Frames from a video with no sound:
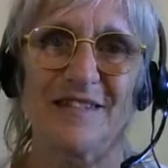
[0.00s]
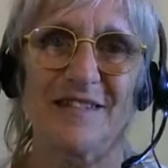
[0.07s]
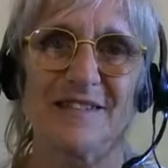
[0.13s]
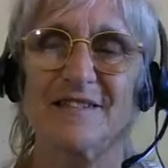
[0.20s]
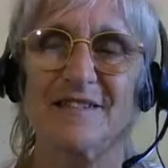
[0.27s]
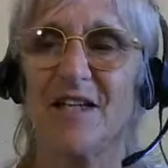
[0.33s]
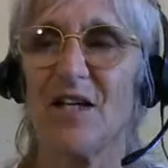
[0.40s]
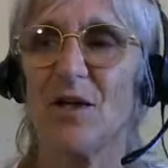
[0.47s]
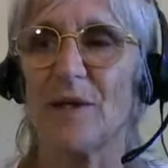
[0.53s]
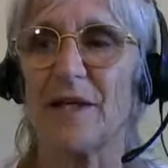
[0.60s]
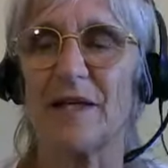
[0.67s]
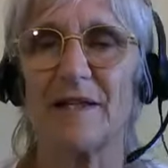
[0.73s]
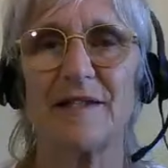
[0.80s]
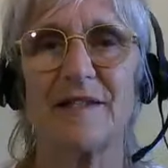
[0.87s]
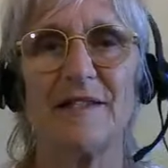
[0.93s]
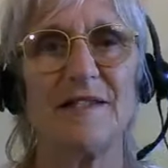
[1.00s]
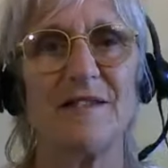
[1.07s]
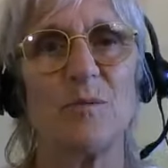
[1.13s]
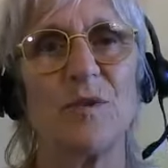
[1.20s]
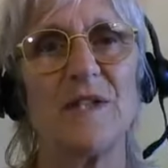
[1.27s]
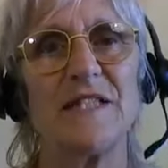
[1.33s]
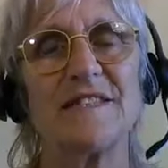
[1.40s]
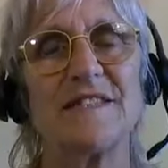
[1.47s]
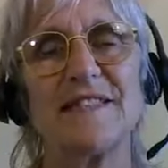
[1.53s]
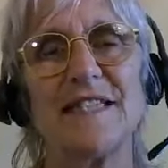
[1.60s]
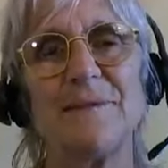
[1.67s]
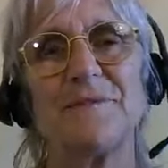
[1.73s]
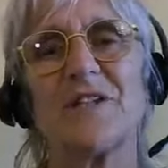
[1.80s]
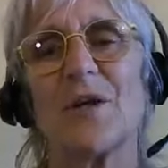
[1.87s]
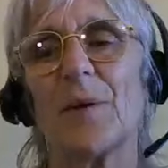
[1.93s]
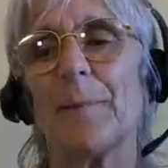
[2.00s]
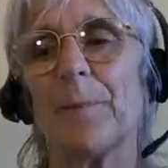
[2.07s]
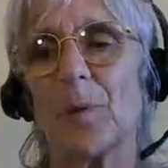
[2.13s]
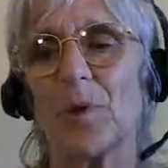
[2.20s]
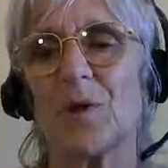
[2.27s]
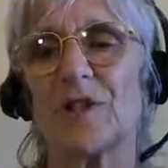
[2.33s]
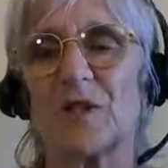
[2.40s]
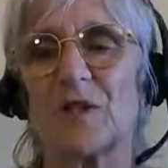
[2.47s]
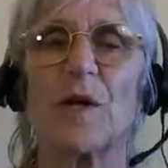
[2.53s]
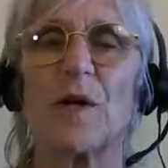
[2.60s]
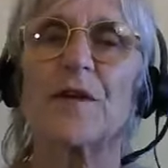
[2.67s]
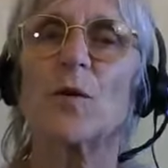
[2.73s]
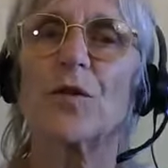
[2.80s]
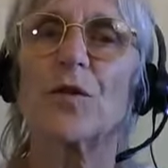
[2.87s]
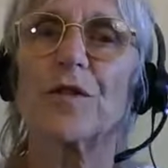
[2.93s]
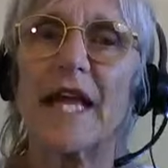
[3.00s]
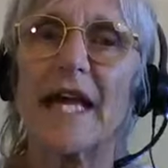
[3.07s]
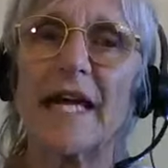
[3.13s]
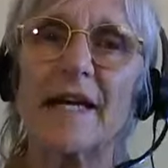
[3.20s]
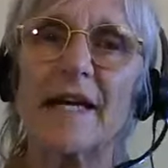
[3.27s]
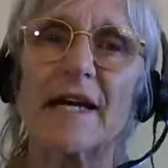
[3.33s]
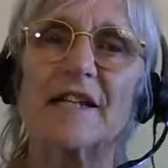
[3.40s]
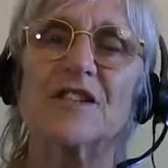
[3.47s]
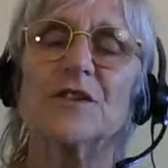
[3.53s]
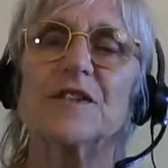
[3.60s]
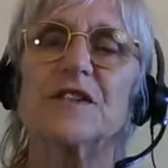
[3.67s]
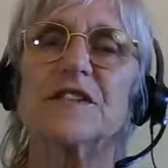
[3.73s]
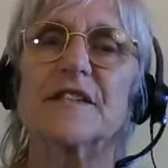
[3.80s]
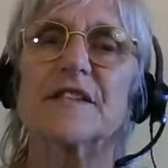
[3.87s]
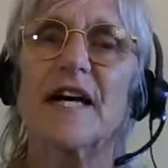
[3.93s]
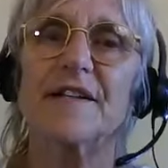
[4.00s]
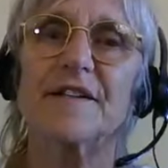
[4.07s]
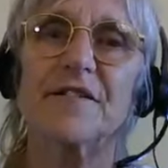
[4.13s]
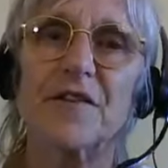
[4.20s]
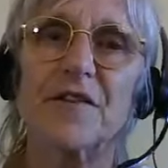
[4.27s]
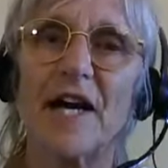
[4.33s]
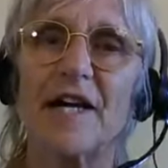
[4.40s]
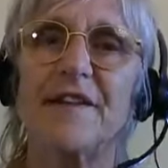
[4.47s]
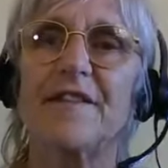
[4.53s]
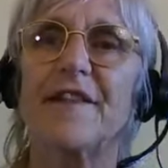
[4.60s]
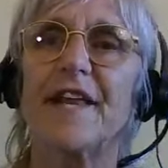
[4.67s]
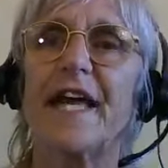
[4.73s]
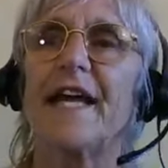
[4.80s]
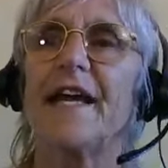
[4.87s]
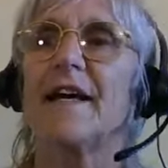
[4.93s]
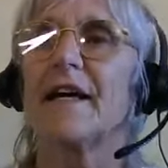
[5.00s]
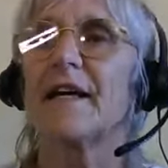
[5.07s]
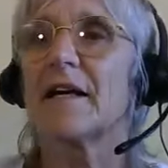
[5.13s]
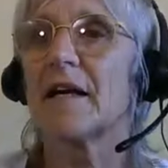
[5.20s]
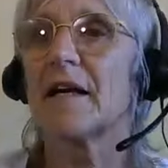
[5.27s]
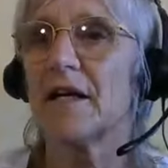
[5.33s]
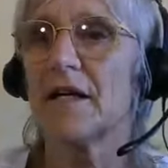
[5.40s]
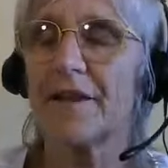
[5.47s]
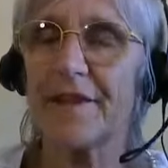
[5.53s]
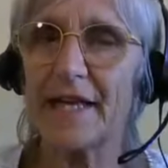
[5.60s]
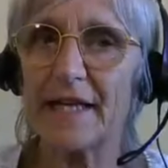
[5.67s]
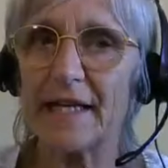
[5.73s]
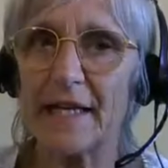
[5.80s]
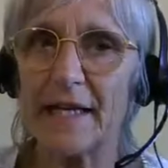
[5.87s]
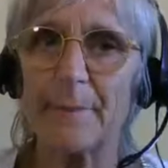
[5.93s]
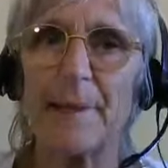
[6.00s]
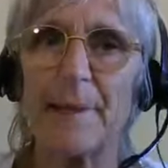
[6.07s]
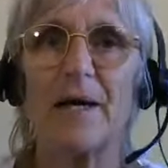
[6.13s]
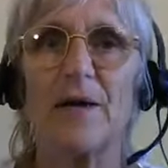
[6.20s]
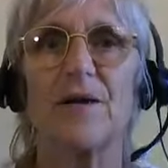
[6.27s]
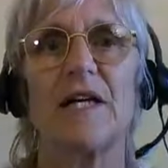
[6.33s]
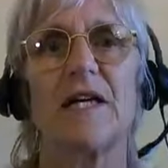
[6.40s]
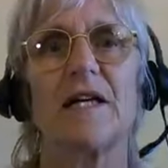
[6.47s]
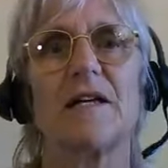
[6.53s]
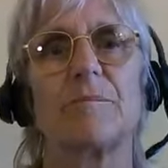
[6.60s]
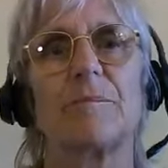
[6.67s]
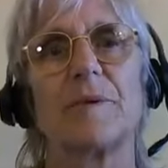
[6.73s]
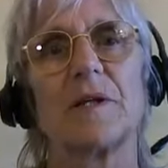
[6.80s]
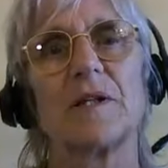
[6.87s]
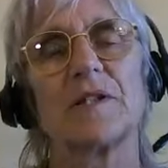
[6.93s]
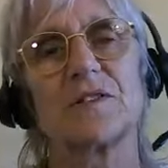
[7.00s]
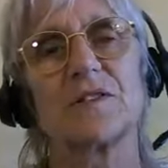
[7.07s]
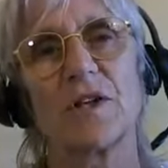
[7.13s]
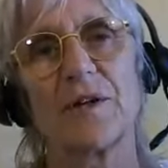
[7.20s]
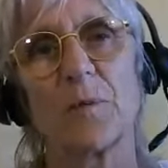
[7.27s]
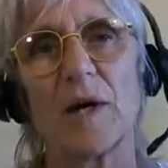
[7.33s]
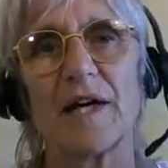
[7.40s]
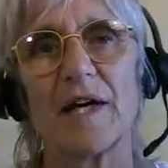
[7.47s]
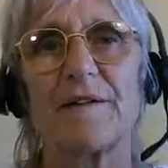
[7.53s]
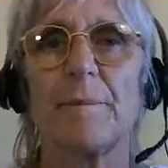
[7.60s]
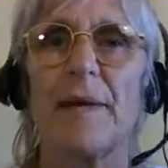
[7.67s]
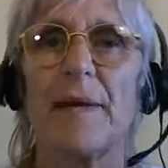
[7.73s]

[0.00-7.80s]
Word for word: it's going it, it, it seems so important what you think and you decide the right thing and thinking about it because otherwise